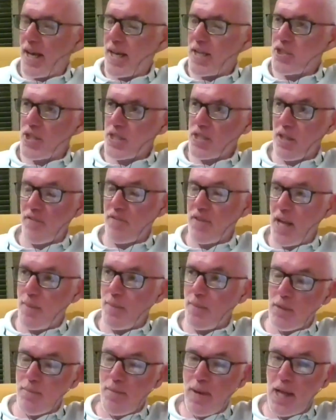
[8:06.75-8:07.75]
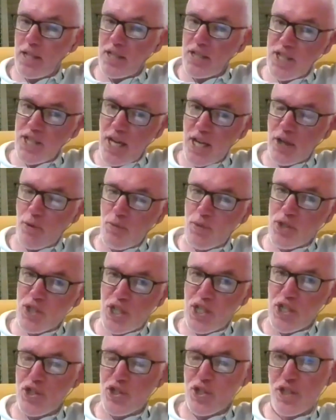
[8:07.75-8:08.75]
Jessie Fleming, the penalty taker, was
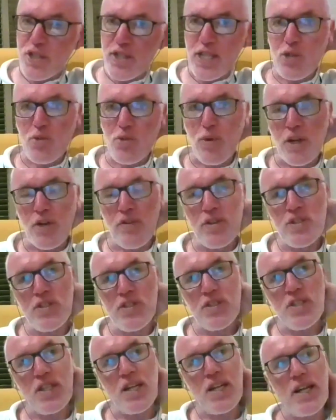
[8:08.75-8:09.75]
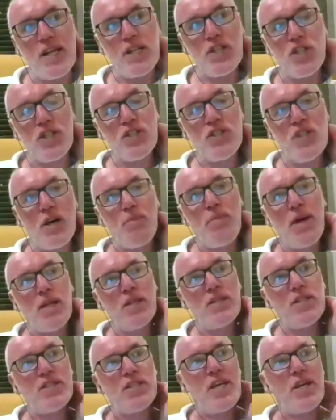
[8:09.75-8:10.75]
injured. That's why Chrissy Sinclair, she's not a
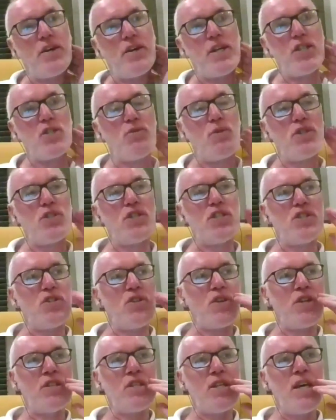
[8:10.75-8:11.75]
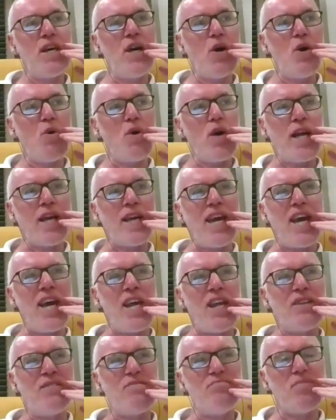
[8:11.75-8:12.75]
penalty taker. That's why she took it
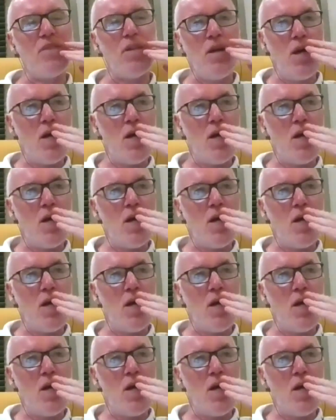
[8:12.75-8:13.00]
again.